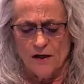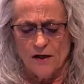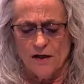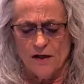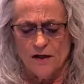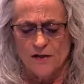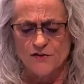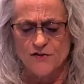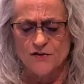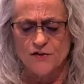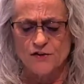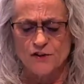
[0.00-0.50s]

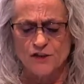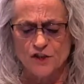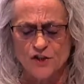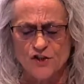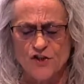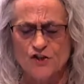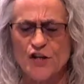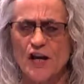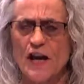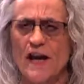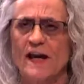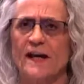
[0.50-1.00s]
it's going to
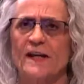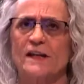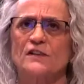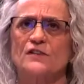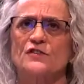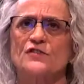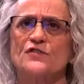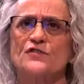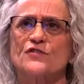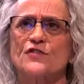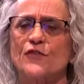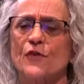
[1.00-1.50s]

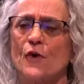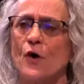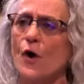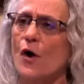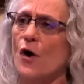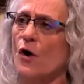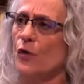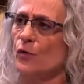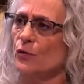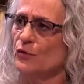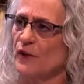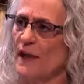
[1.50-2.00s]
change the
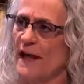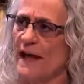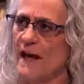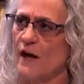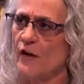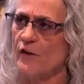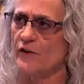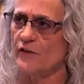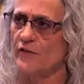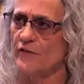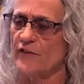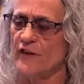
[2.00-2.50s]
whole
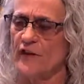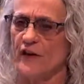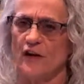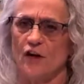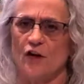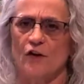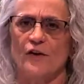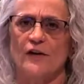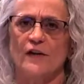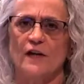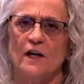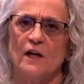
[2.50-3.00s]
layout of the
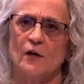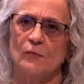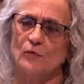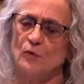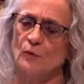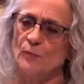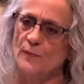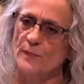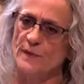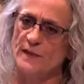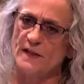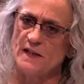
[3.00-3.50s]
area. It will
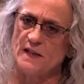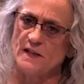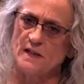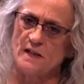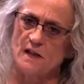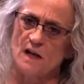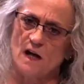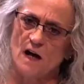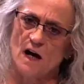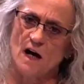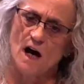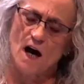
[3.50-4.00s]
be
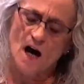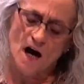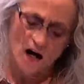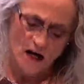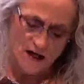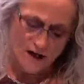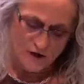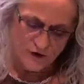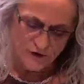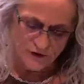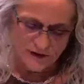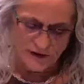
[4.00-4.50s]
a
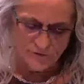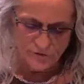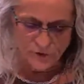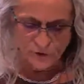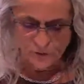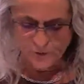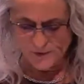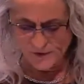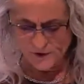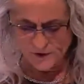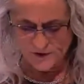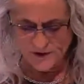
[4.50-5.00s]
higher level
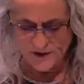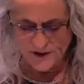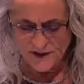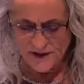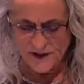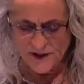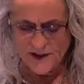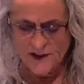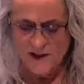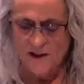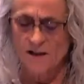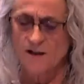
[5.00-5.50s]

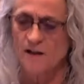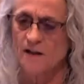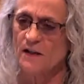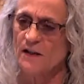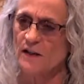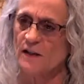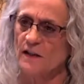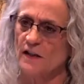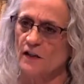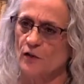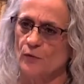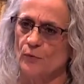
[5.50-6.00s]
building.
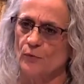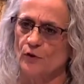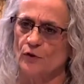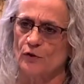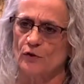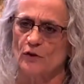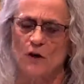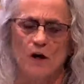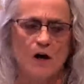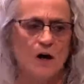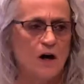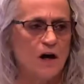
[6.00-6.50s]
It will
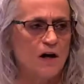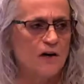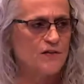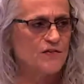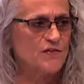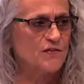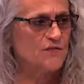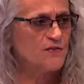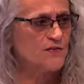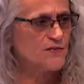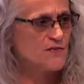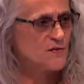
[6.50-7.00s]

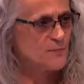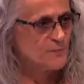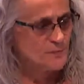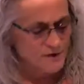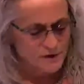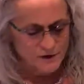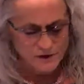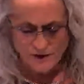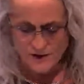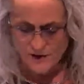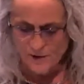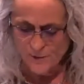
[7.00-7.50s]
cause
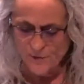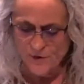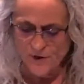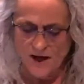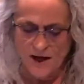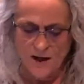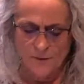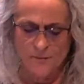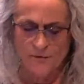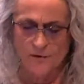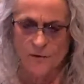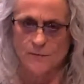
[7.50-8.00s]
visibility
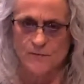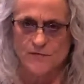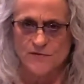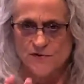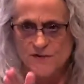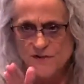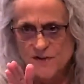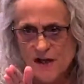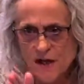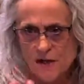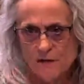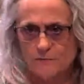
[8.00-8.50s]

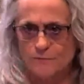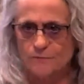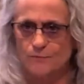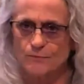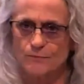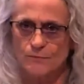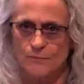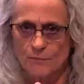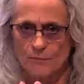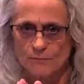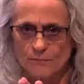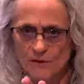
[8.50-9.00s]
problems at
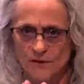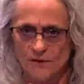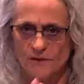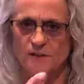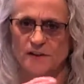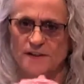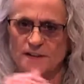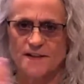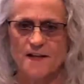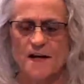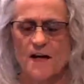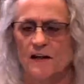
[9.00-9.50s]

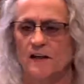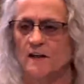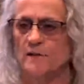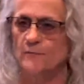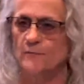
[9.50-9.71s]
McClintock